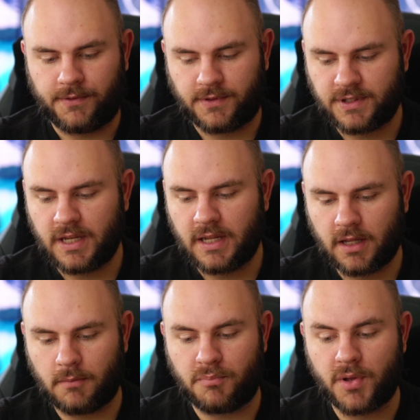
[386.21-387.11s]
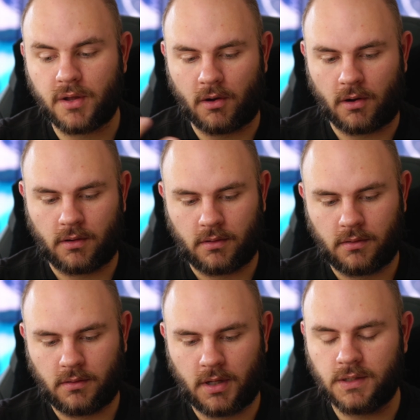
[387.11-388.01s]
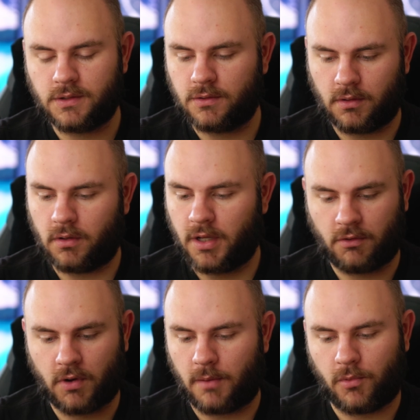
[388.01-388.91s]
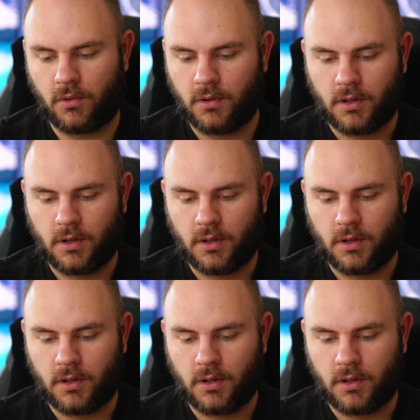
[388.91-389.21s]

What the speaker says: seeing it bigger is incredible.